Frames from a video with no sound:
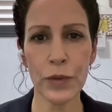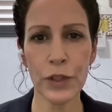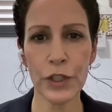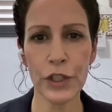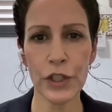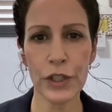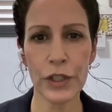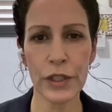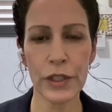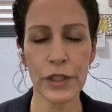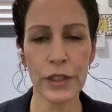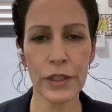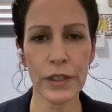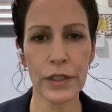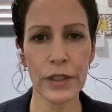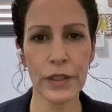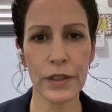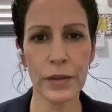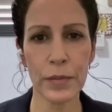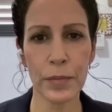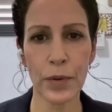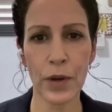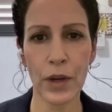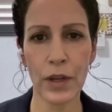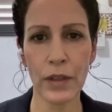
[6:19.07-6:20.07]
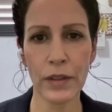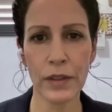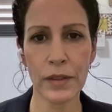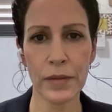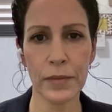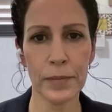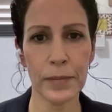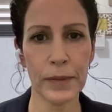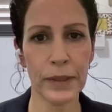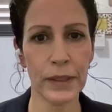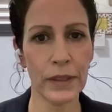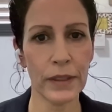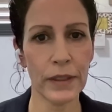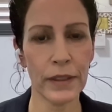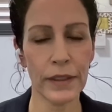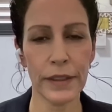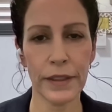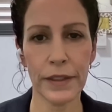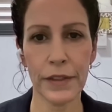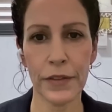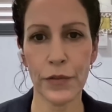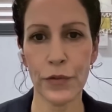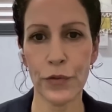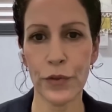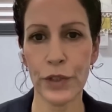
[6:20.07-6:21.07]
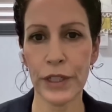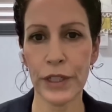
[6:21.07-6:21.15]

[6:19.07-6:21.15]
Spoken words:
which is approximately